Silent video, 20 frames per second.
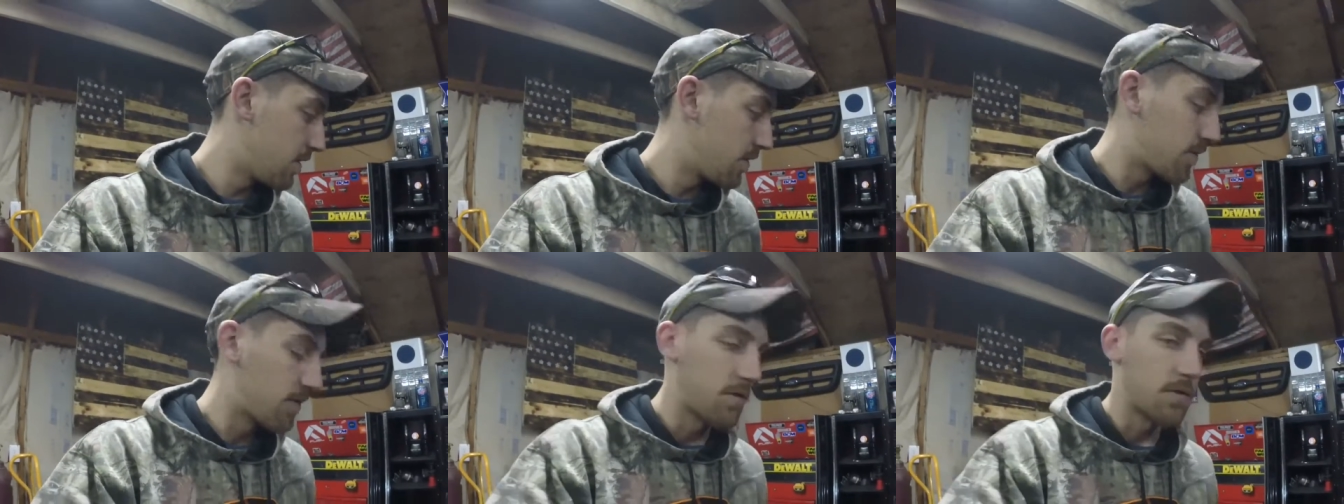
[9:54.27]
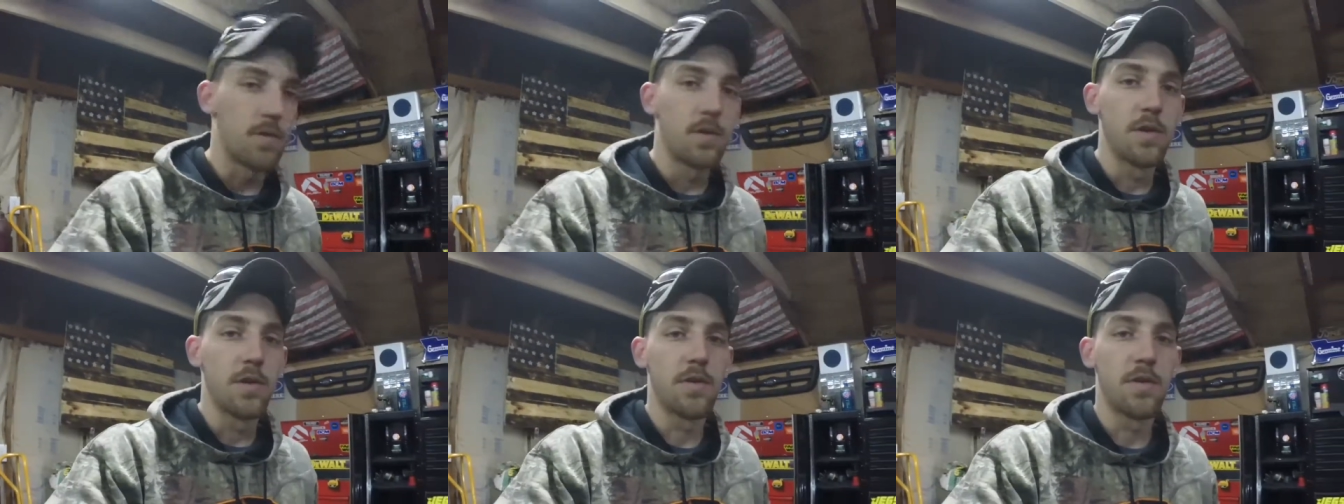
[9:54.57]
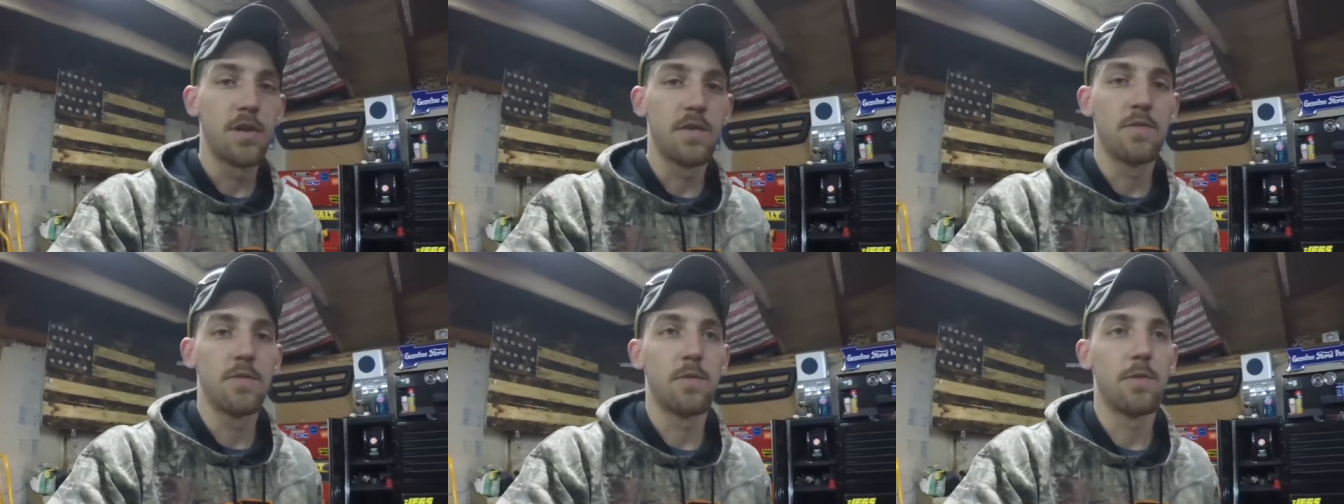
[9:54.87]
So uh,
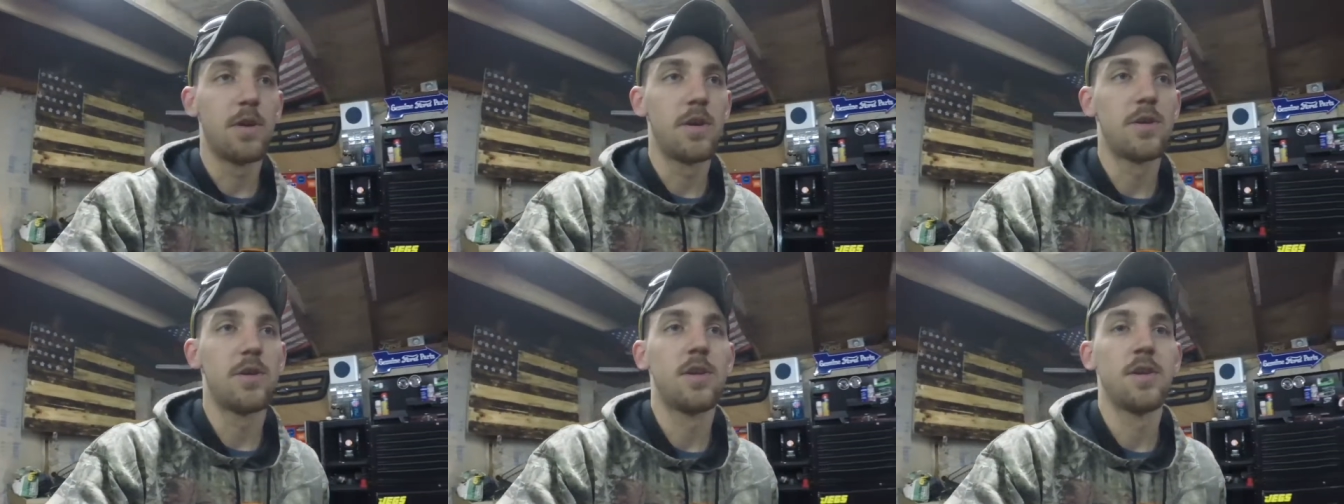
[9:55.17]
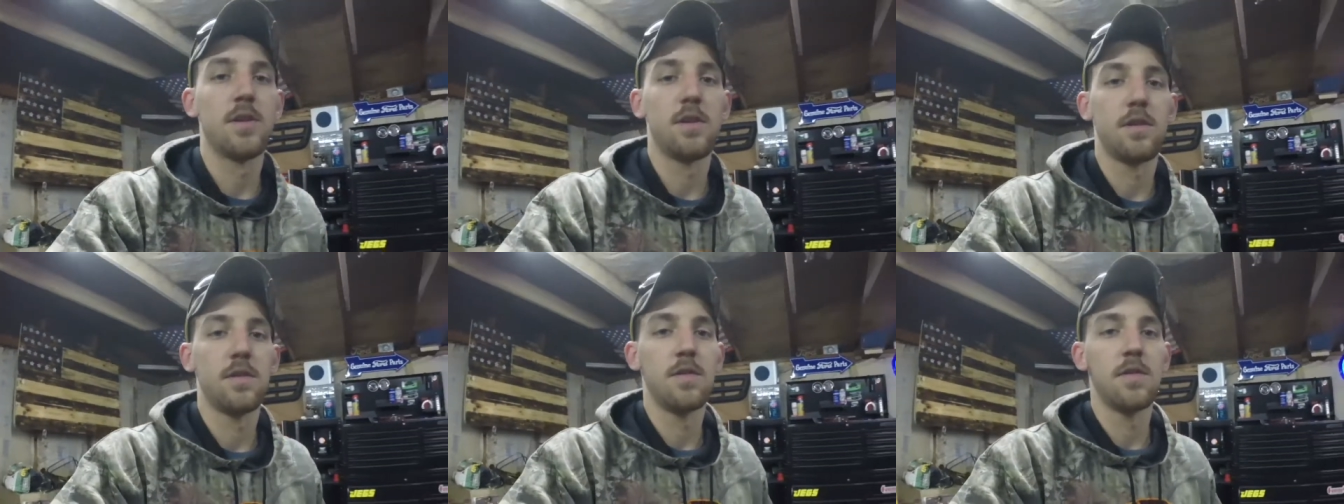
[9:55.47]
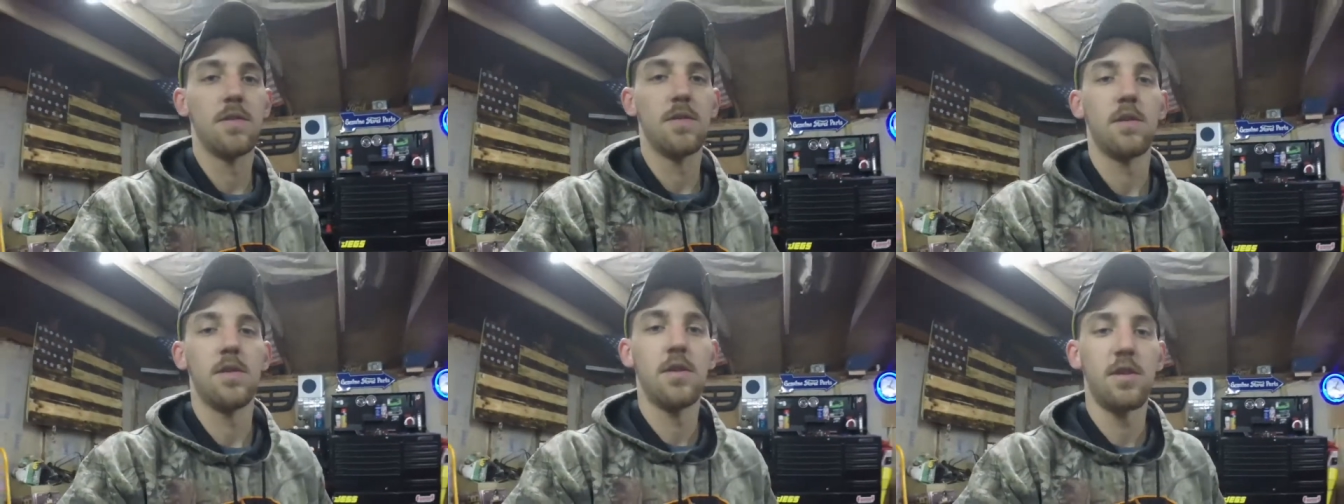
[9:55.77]
thanks for watching
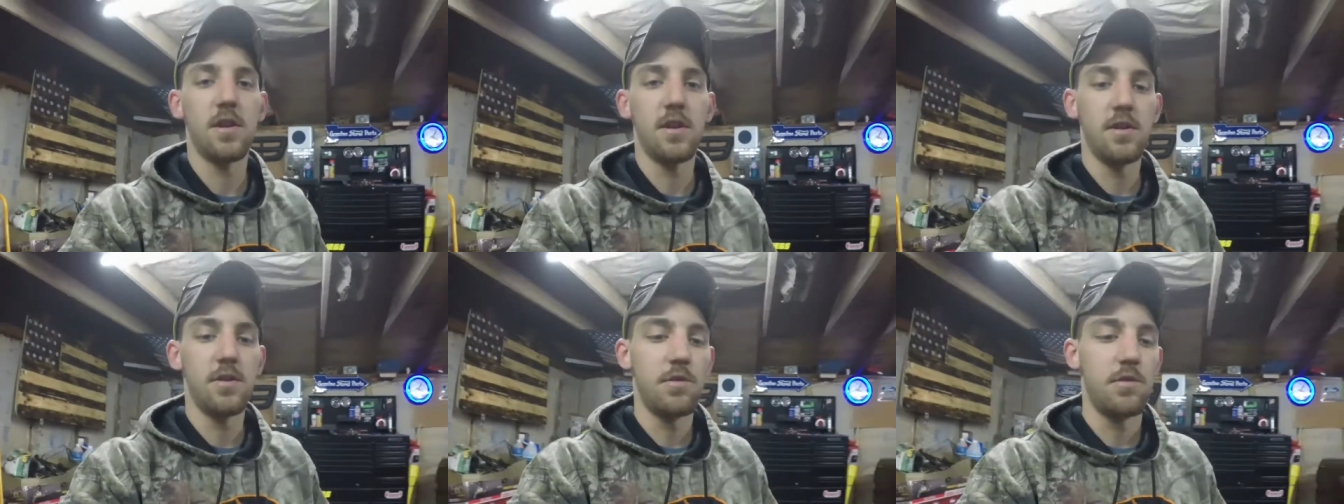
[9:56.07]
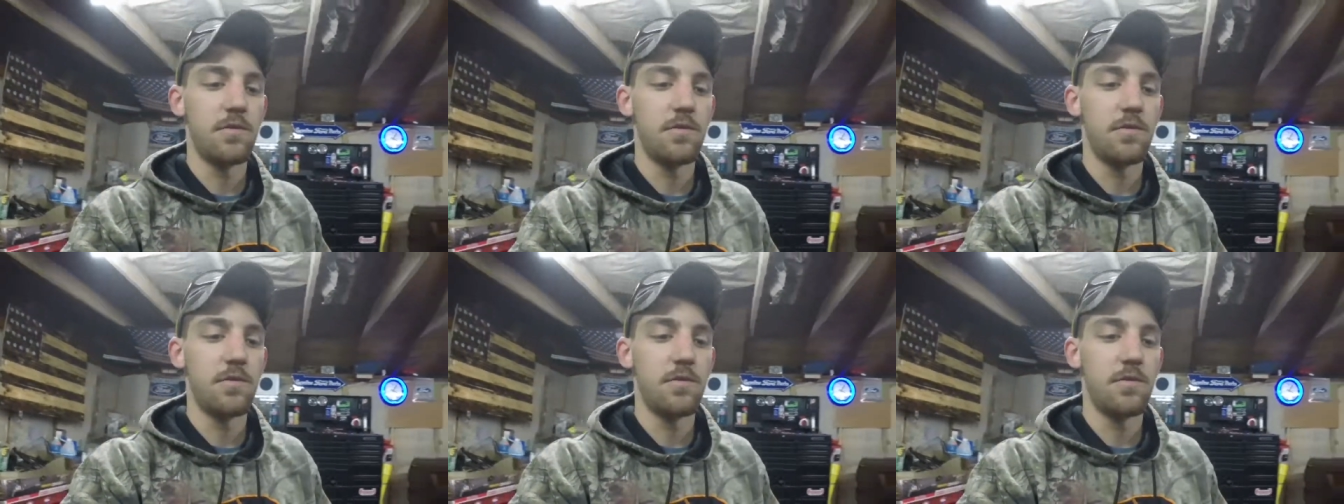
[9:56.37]
continue